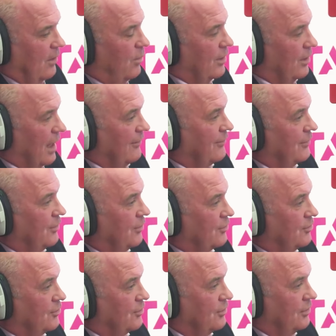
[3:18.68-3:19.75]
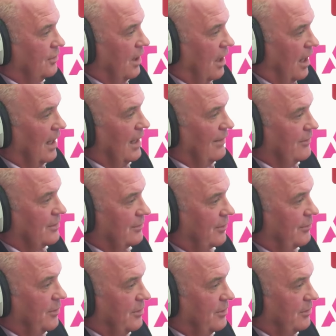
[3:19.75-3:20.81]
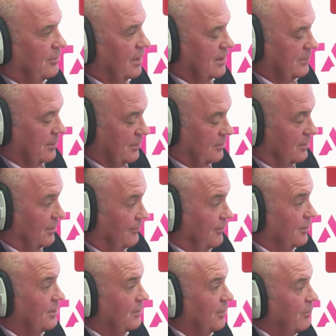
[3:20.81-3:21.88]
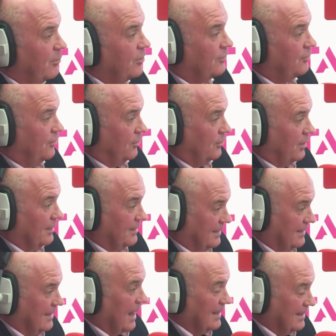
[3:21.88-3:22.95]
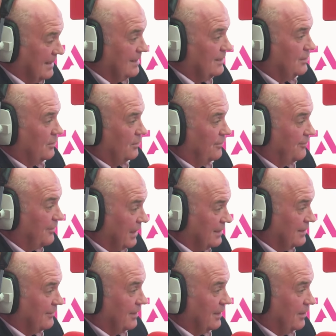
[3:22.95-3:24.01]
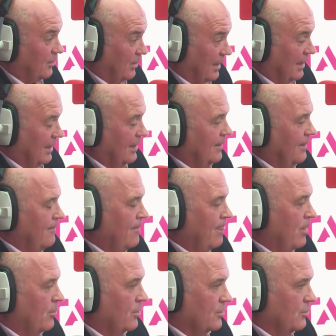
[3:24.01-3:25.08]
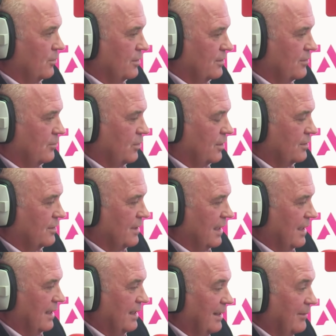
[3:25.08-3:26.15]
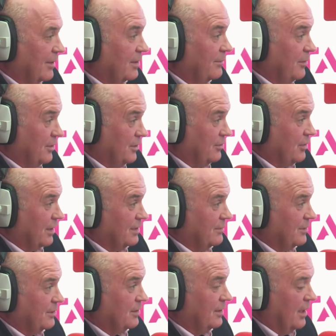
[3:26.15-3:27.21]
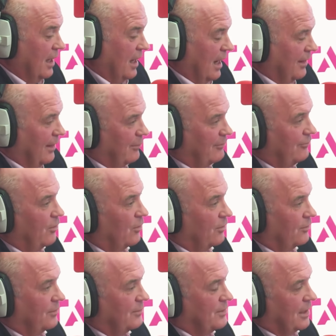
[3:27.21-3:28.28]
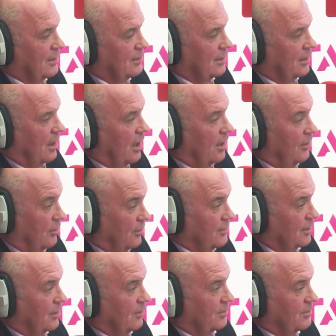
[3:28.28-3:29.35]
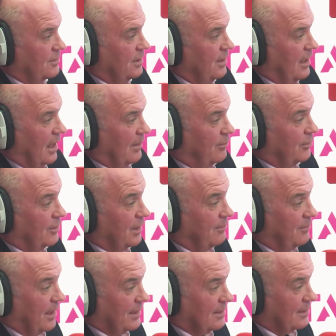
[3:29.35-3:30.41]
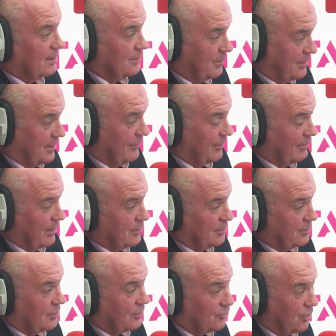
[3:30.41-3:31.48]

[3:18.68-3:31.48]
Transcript: when you have such high levels of community transmission. So the first thing we must do and did do effectively and quickly was limit community transmission, and then we focused substantially on nursing homes and putting in place specific measures to